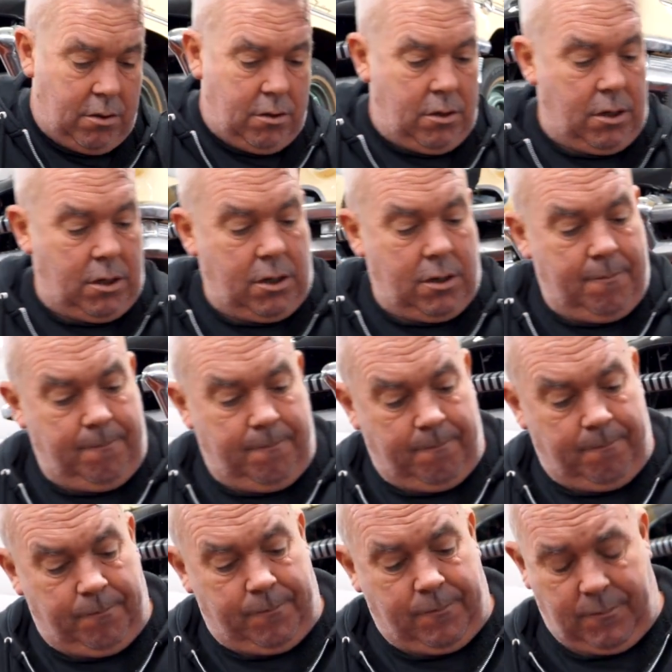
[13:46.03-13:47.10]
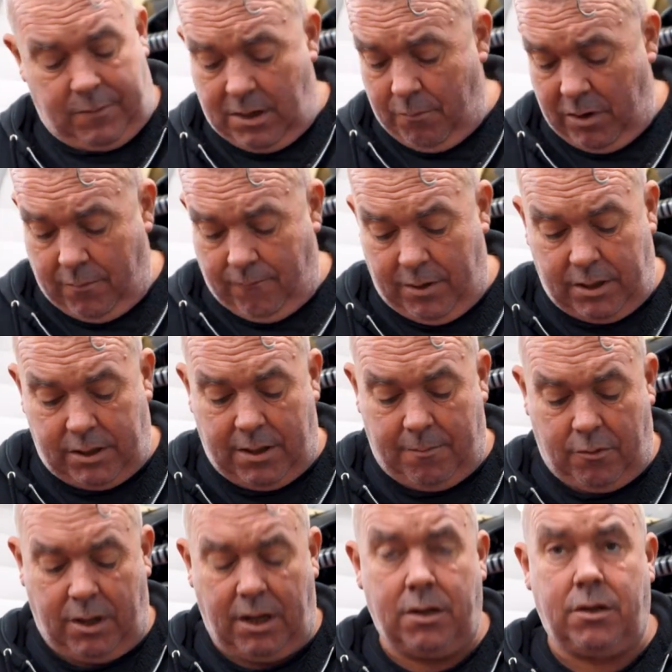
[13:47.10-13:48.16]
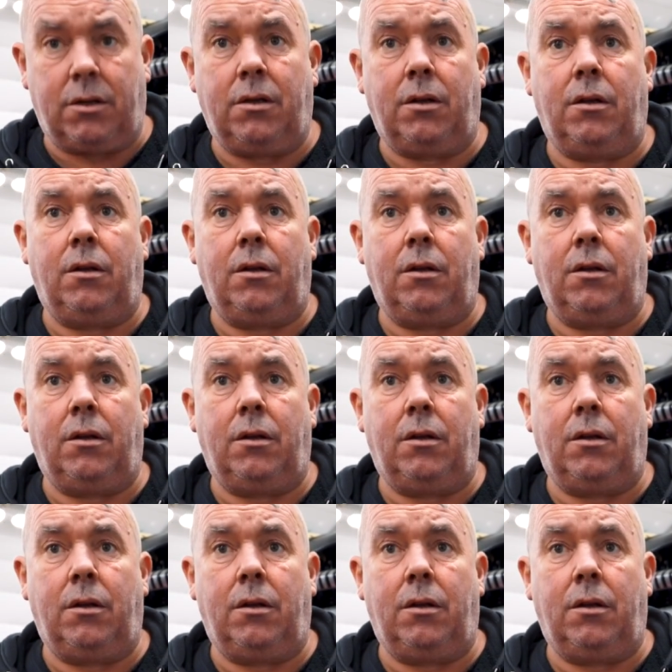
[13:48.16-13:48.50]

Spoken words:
And then we can reassemble the engine.